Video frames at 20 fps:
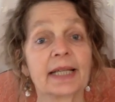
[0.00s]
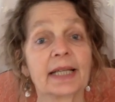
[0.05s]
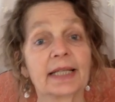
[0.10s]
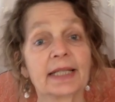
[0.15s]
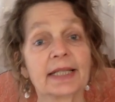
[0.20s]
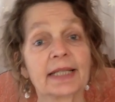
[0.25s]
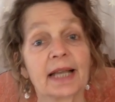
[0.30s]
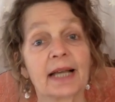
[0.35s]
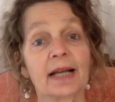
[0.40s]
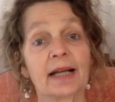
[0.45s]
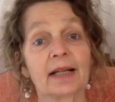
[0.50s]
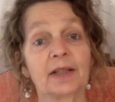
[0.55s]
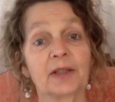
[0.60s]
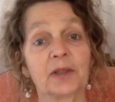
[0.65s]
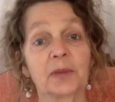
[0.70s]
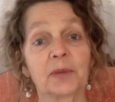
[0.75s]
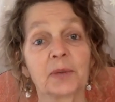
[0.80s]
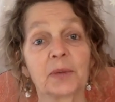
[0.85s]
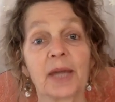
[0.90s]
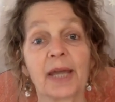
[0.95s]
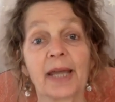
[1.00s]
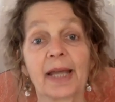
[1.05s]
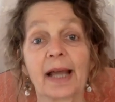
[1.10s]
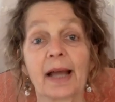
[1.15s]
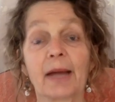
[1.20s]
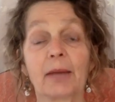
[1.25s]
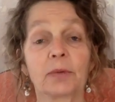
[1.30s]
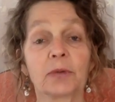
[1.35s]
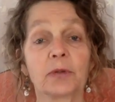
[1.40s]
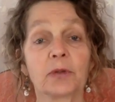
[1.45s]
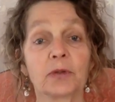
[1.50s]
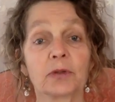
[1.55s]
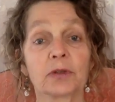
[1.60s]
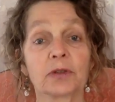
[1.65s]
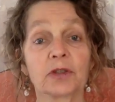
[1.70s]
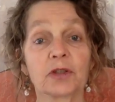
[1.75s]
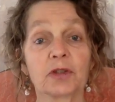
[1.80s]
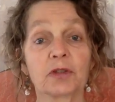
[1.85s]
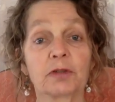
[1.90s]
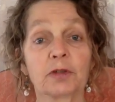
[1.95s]
satsang, you hang out with
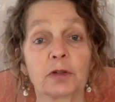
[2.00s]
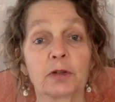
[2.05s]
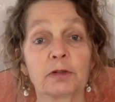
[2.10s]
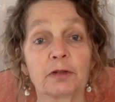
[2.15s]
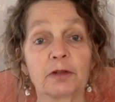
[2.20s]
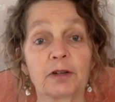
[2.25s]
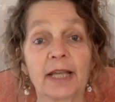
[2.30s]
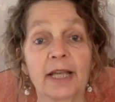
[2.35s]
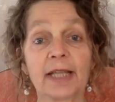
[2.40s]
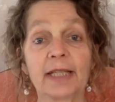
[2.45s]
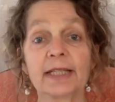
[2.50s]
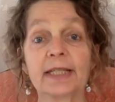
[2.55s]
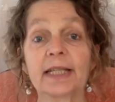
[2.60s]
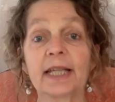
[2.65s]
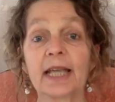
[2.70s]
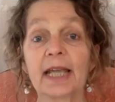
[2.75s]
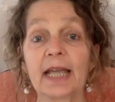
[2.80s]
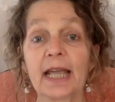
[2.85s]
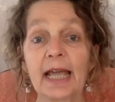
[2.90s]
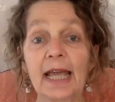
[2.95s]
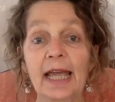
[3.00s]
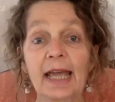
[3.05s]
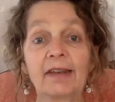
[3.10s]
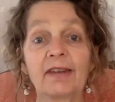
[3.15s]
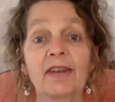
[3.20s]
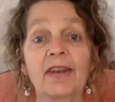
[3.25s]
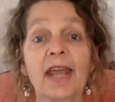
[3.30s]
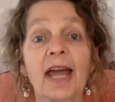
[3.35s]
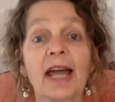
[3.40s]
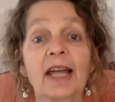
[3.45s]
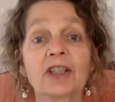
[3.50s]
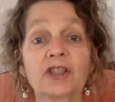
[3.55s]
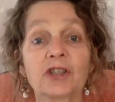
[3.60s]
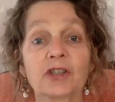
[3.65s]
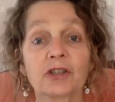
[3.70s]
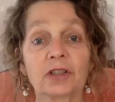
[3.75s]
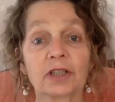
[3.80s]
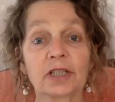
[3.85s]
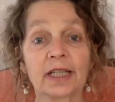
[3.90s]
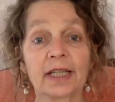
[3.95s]
your friends. And
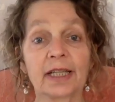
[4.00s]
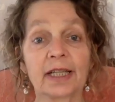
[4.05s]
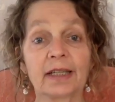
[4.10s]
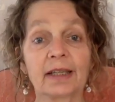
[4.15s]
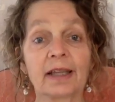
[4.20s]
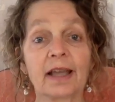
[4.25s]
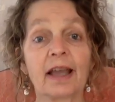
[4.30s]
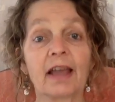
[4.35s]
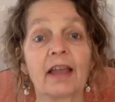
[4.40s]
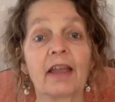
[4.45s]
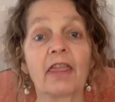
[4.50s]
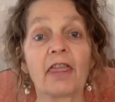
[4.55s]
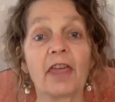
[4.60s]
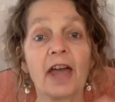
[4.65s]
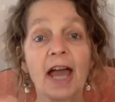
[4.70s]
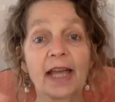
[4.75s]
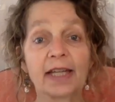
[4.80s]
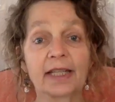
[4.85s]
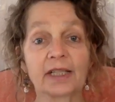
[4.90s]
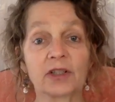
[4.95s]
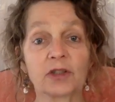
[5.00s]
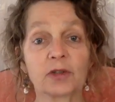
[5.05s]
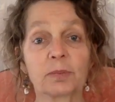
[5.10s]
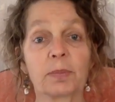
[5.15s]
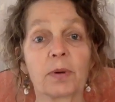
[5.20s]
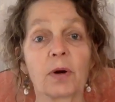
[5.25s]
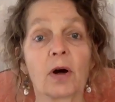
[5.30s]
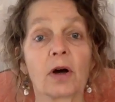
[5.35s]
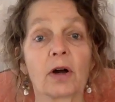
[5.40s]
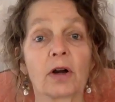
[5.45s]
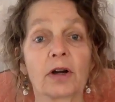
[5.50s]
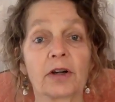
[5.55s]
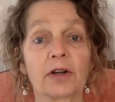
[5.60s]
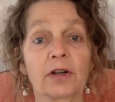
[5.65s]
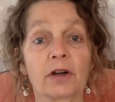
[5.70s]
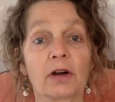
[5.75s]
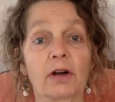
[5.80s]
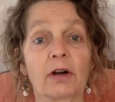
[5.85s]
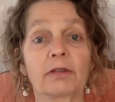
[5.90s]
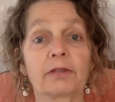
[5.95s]
naturally, that is
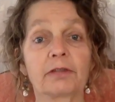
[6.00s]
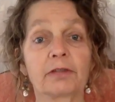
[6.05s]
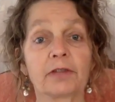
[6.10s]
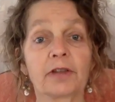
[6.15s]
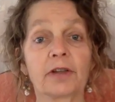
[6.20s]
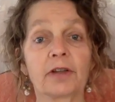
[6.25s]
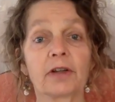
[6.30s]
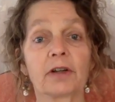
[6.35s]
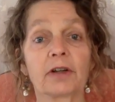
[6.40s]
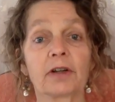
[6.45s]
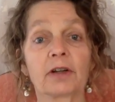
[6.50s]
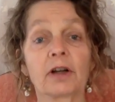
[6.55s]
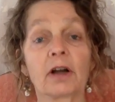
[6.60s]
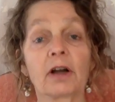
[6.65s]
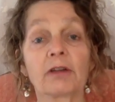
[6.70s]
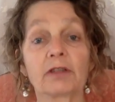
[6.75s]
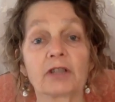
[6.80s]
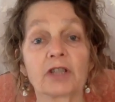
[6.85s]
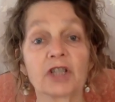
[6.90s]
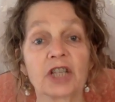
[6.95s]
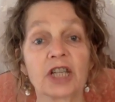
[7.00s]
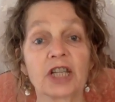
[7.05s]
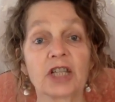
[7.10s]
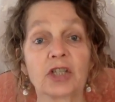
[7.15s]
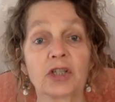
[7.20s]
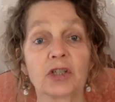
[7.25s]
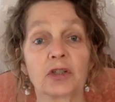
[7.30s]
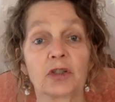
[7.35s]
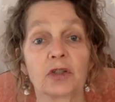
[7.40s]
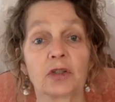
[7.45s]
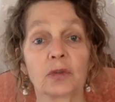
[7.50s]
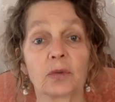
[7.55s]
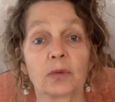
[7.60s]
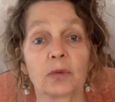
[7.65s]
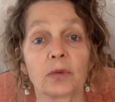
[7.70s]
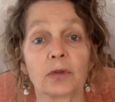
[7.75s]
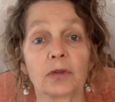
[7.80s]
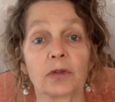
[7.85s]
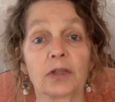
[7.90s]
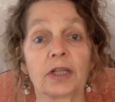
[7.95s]
part of the conversation
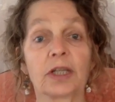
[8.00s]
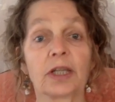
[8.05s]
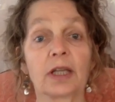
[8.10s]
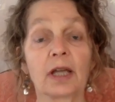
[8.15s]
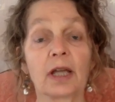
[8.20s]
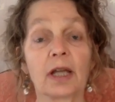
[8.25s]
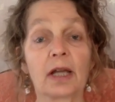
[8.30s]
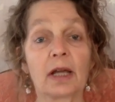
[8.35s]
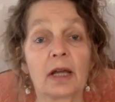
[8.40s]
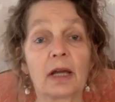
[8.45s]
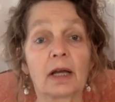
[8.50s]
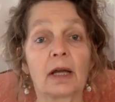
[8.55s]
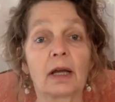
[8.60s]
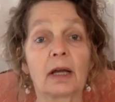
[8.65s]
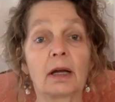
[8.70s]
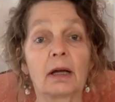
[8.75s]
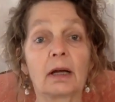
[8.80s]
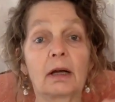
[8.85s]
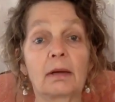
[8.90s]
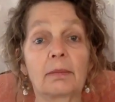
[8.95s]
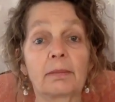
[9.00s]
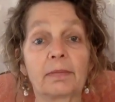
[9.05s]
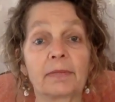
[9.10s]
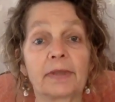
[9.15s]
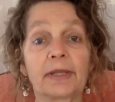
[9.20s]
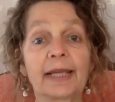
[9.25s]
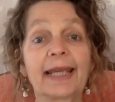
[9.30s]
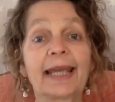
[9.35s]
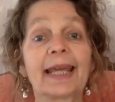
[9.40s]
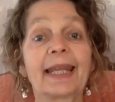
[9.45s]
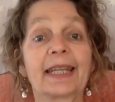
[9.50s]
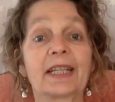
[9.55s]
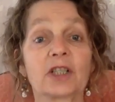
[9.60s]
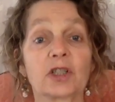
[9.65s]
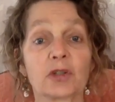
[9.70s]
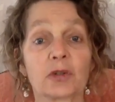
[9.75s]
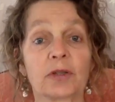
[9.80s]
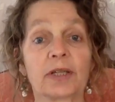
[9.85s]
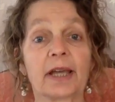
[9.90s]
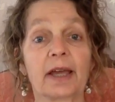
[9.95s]
or the
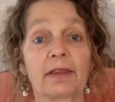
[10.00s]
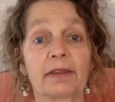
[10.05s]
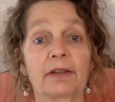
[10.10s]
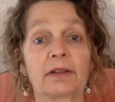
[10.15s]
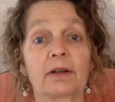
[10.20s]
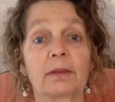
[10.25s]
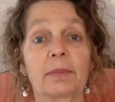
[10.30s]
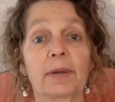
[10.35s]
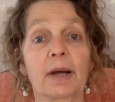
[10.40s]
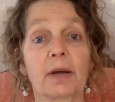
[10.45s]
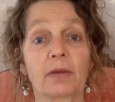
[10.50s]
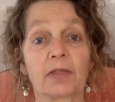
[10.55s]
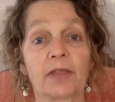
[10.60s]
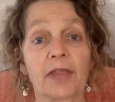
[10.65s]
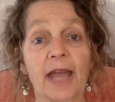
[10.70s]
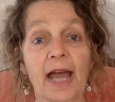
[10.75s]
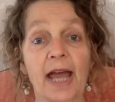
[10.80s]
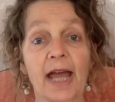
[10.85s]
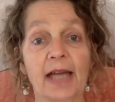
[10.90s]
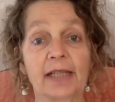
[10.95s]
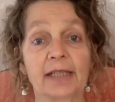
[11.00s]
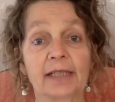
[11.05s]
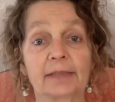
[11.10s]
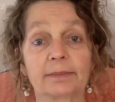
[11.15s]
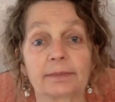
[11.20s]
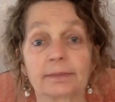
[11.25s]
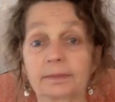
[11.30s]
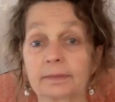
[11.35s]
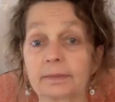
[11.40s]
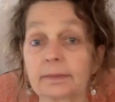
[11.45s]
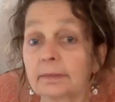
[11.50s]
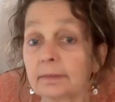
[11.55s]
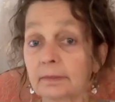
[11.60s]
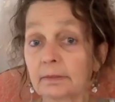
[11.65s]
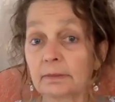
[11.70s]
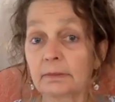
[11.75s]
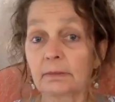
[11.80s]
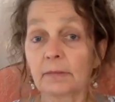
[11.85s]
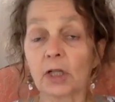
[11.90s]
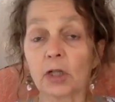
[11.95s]
getting together about that.
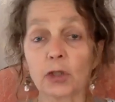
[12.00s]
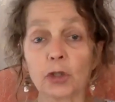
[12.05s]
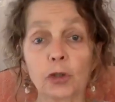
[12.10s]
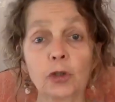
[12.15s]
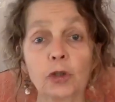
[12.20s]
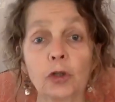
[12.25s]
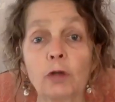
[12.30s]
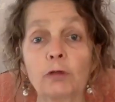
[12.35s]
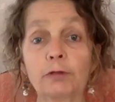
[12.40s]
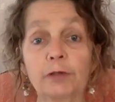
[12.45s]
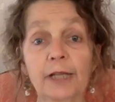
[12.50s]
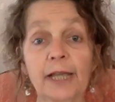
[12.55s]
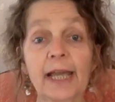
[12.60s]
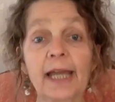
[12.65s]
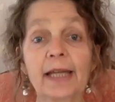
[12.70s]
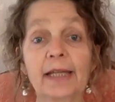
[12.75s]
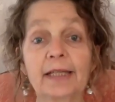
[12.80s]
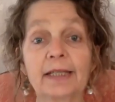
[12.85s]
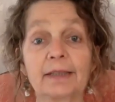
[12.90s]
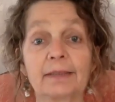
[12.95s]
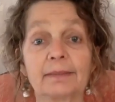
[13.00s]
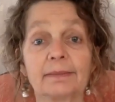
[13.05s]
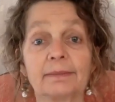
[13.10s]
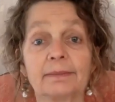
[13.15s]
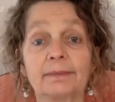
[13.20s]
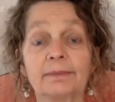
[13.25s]
So you don't forget.